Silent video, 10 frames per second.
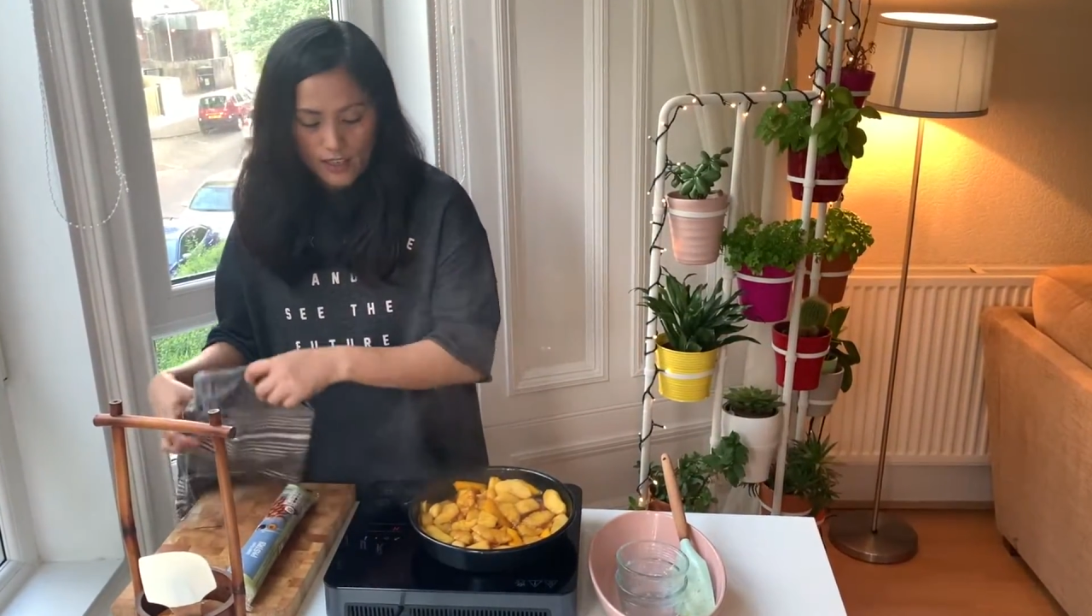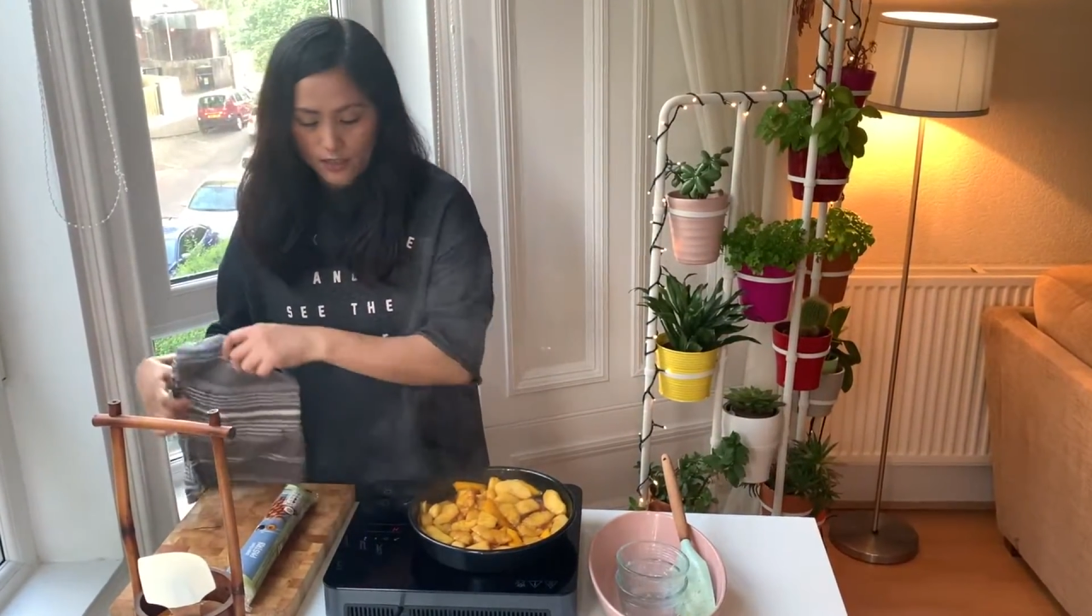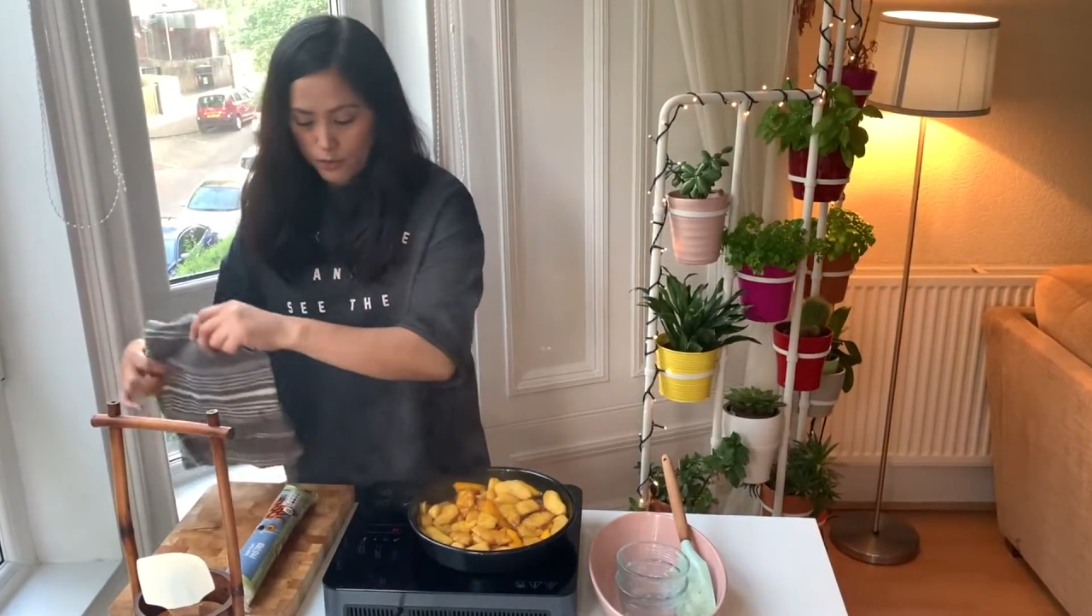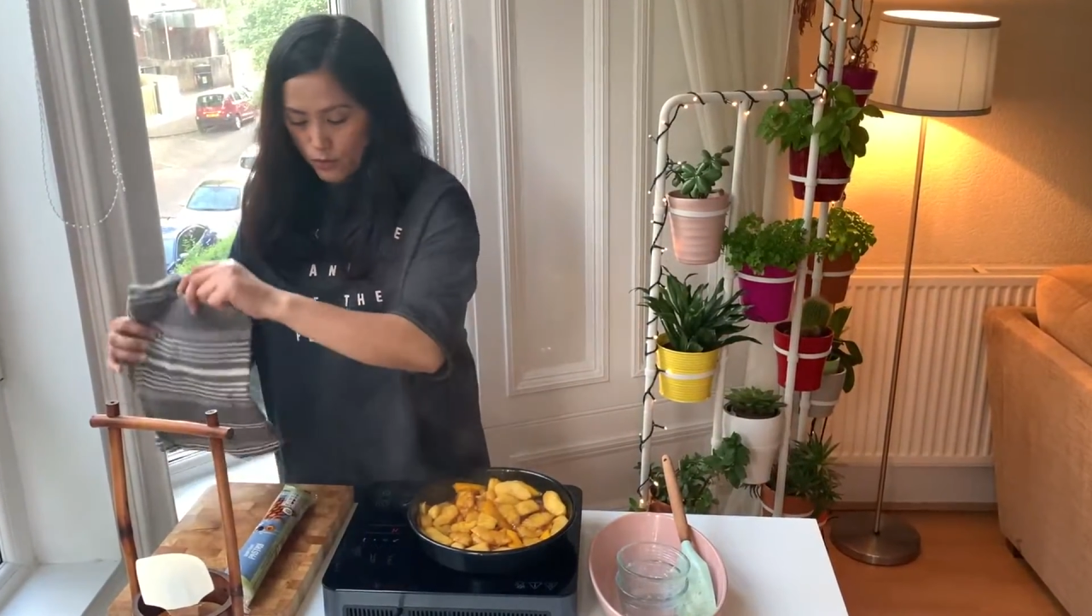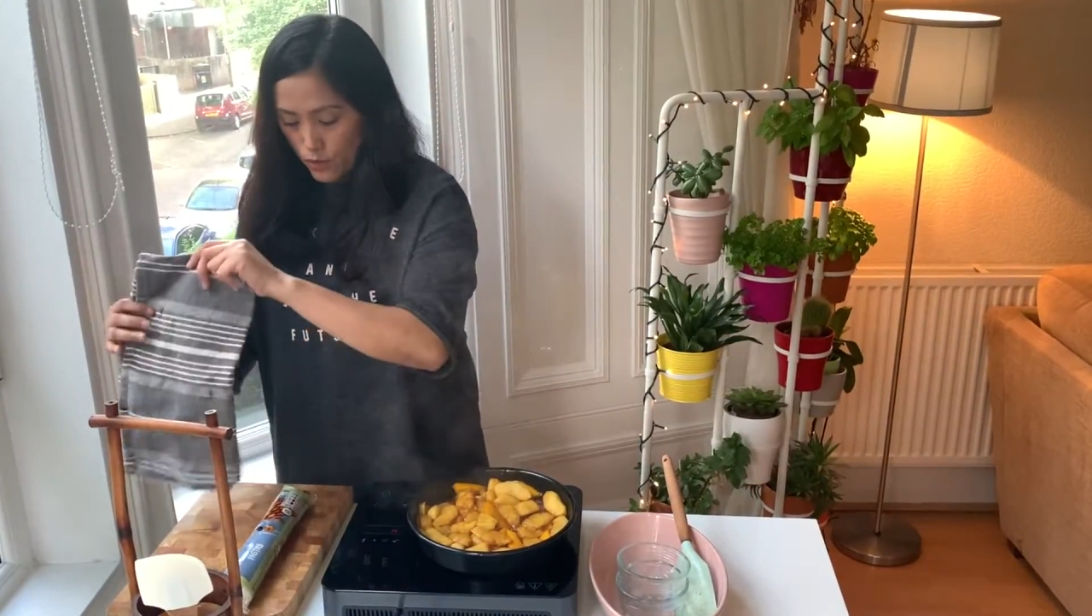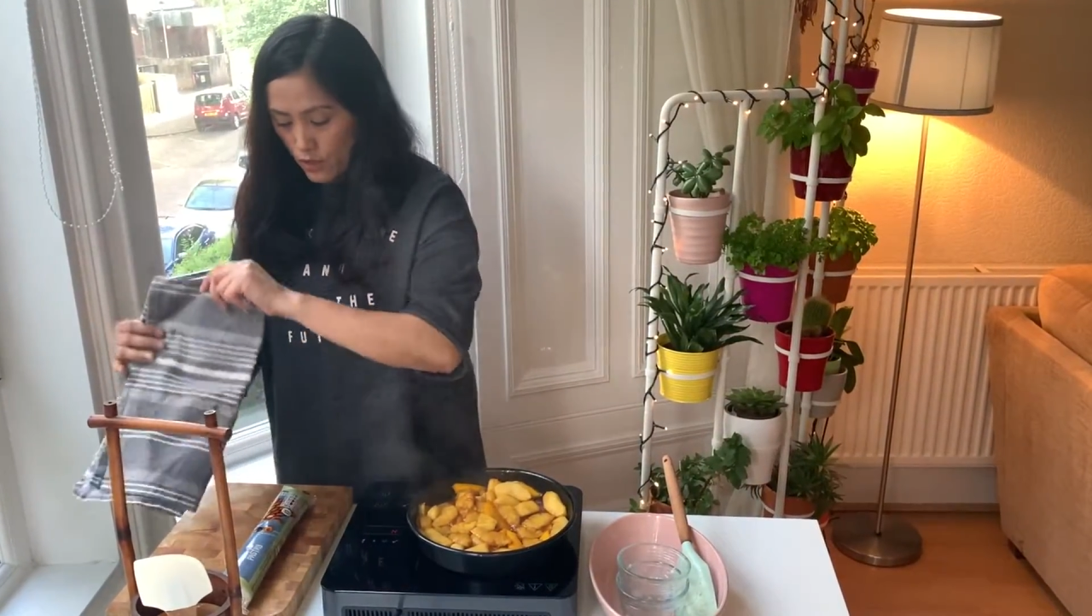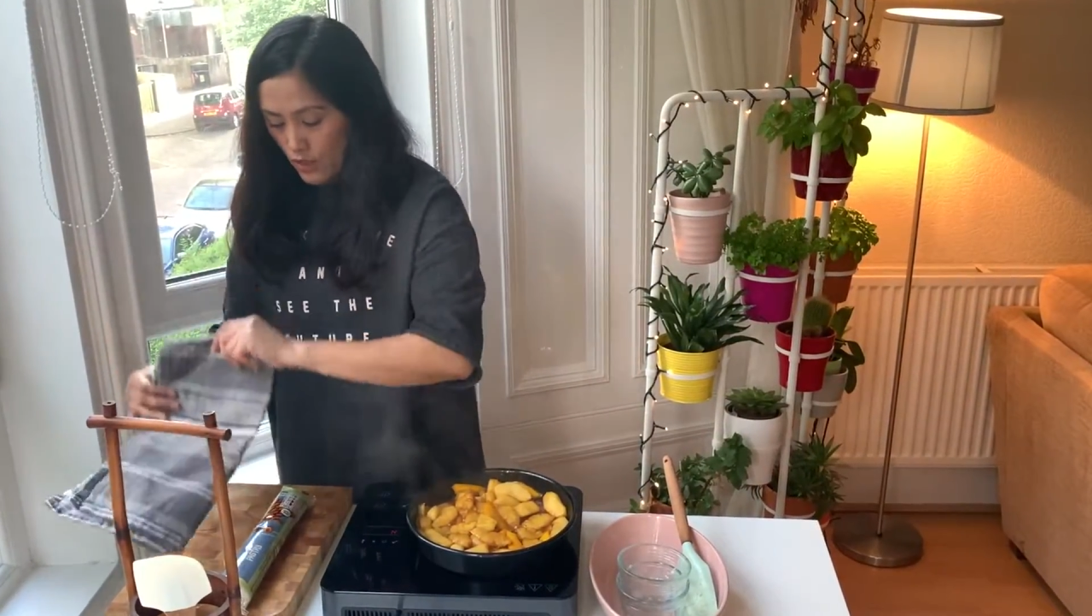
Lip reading: unroll